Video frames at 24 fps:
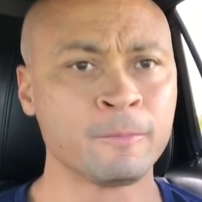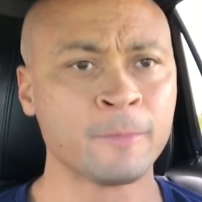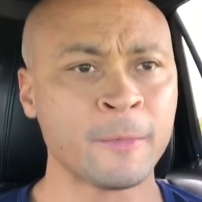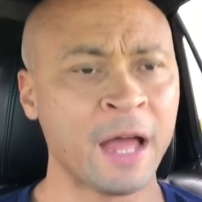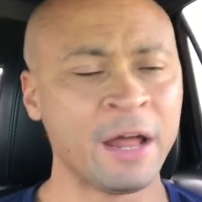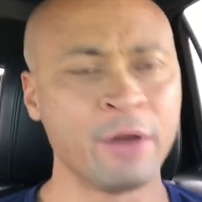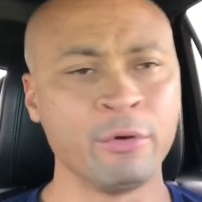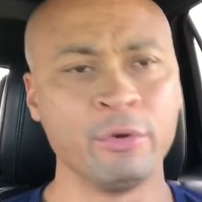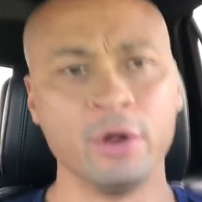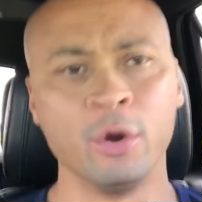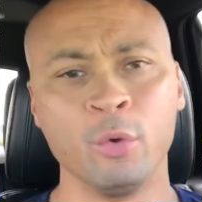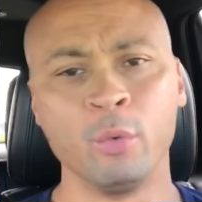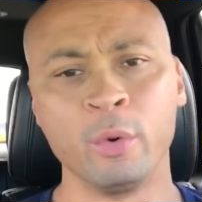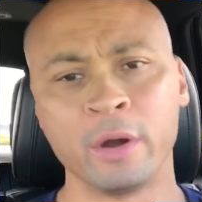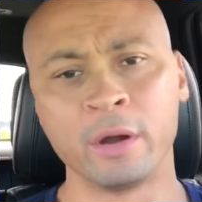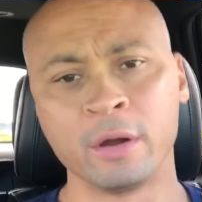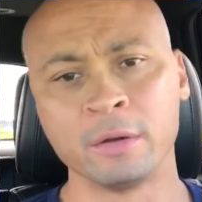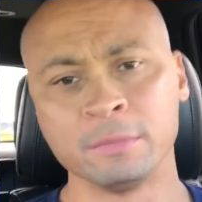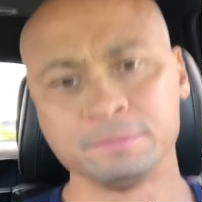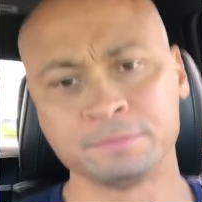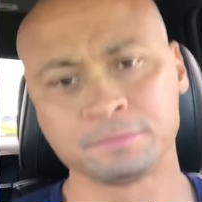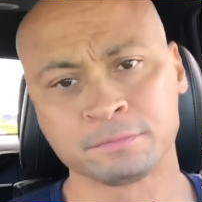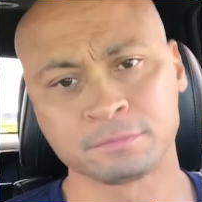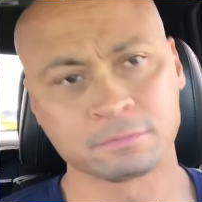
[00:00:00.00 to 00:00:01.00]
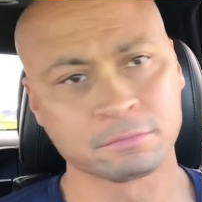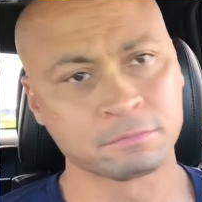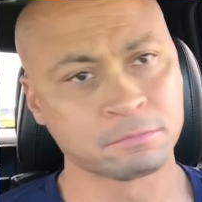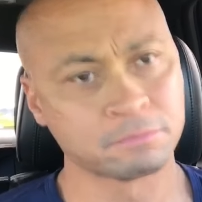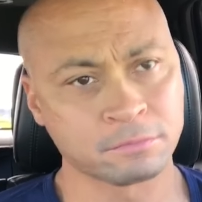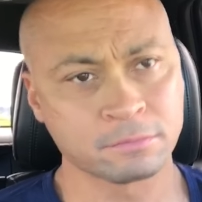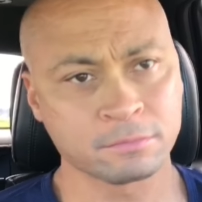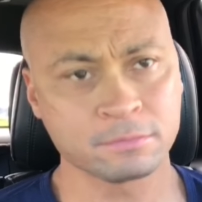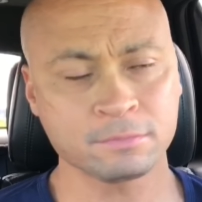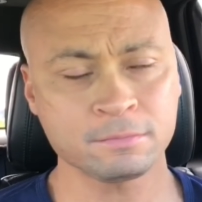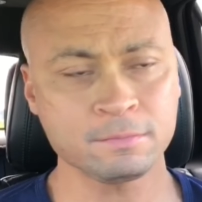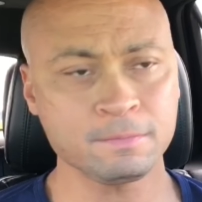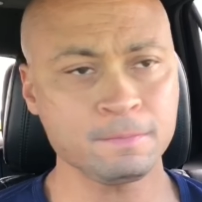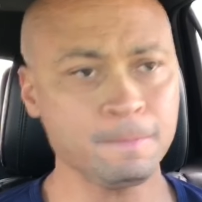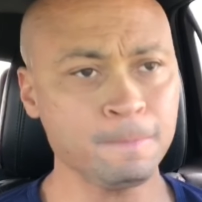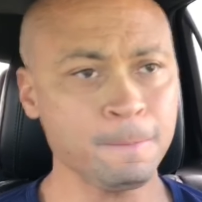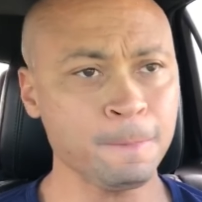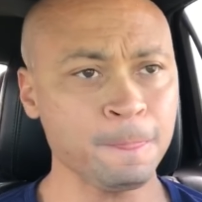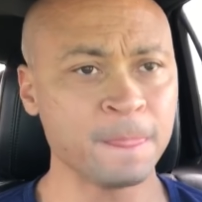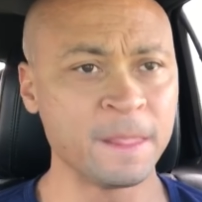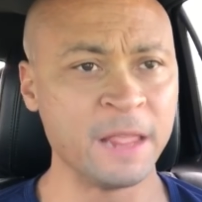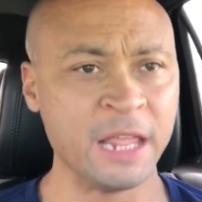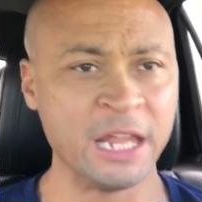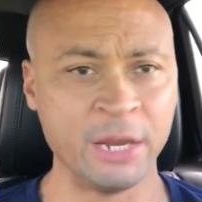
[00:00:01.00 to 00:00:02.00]
I don't know where
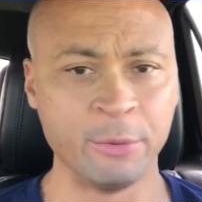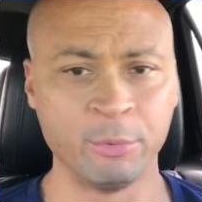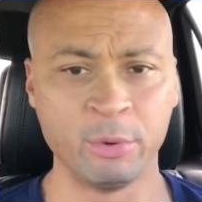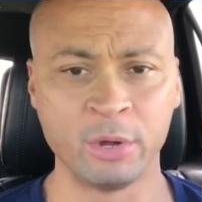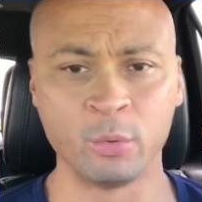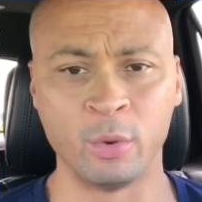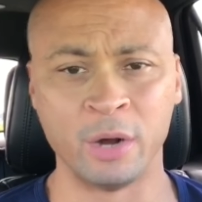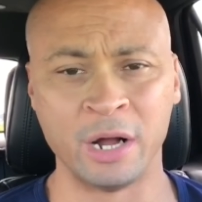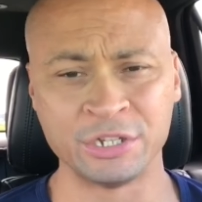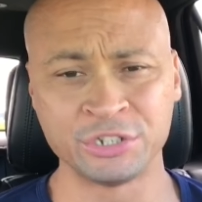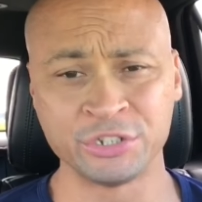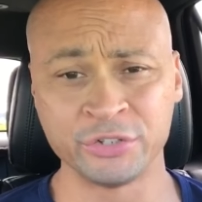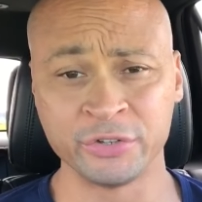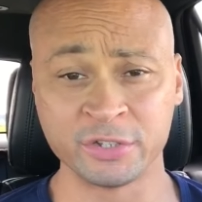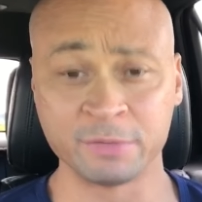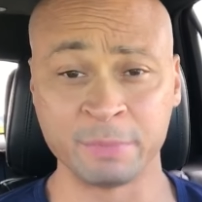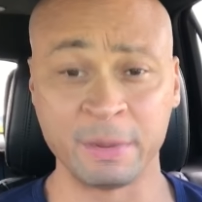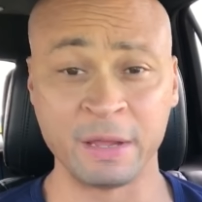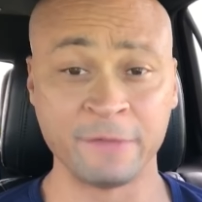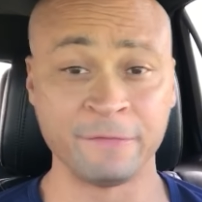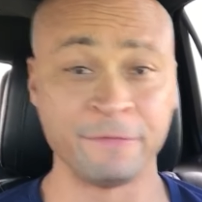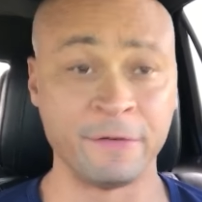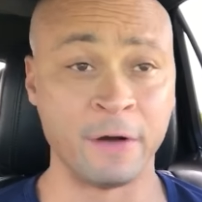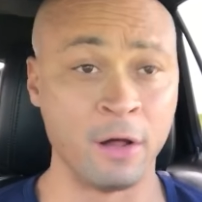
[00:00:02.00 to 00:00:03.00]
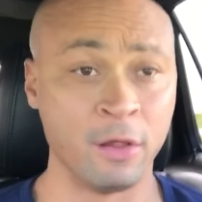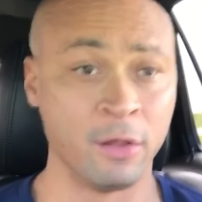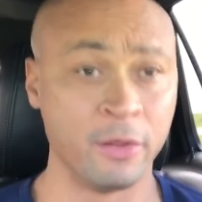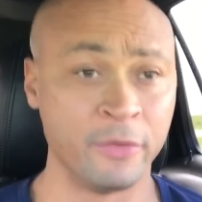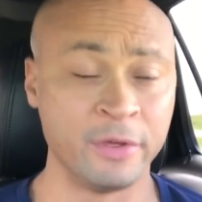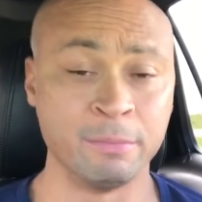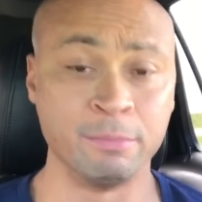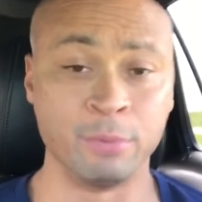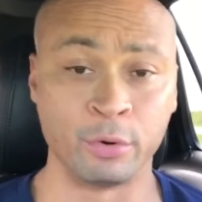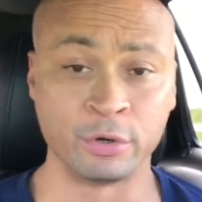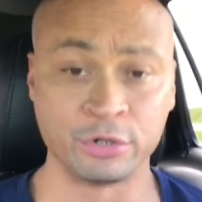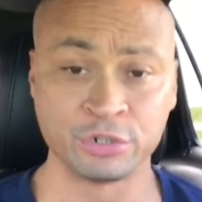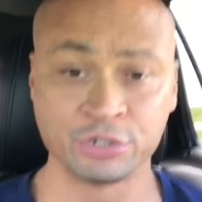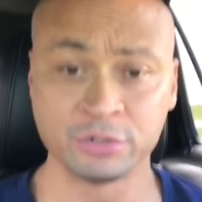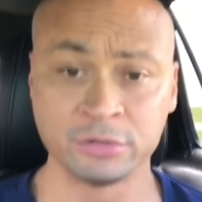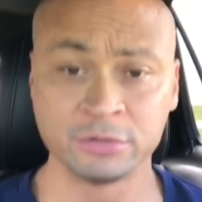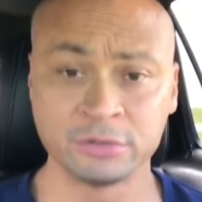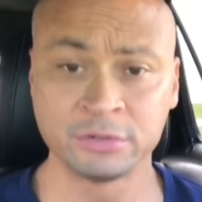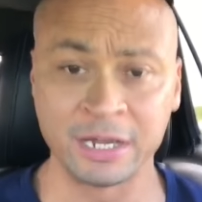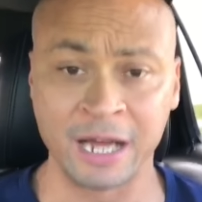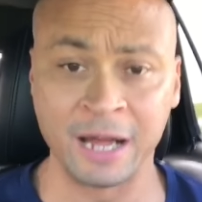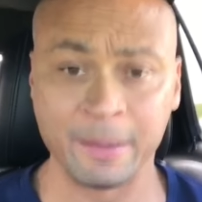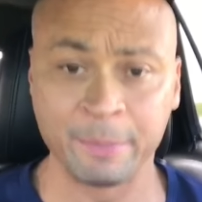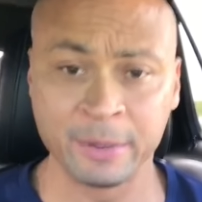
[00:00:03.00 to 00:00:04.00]
anyone watching this may fall on the
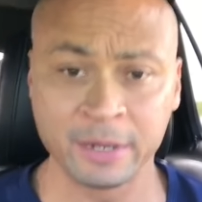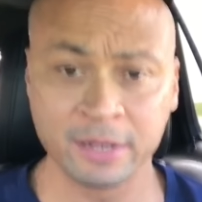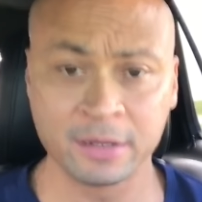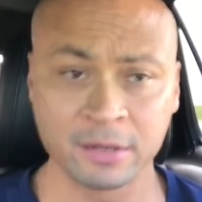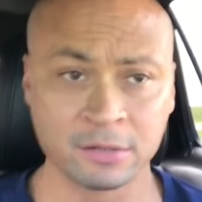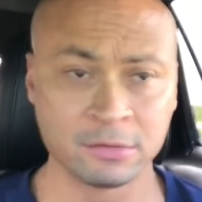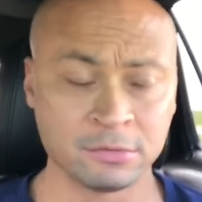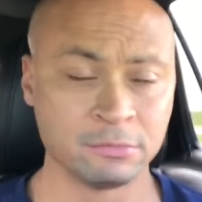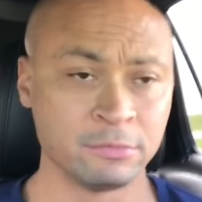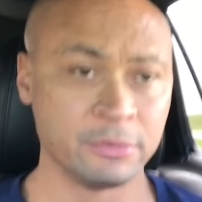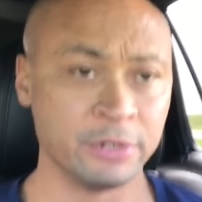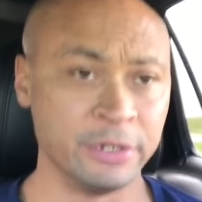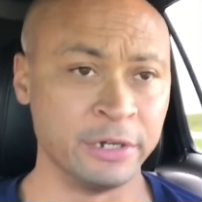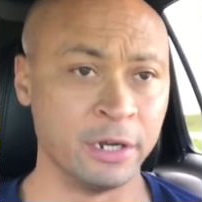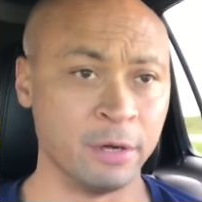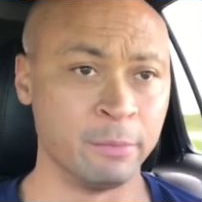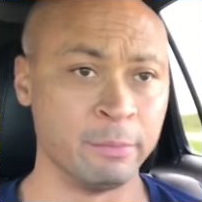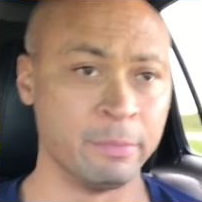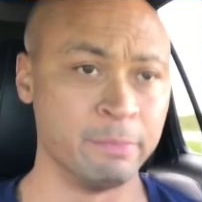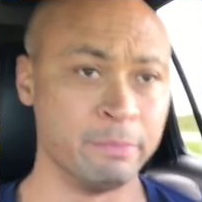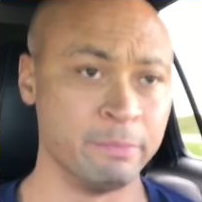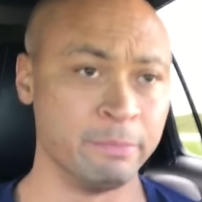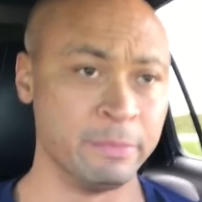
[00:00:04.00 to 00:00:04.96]
abortion topic, be it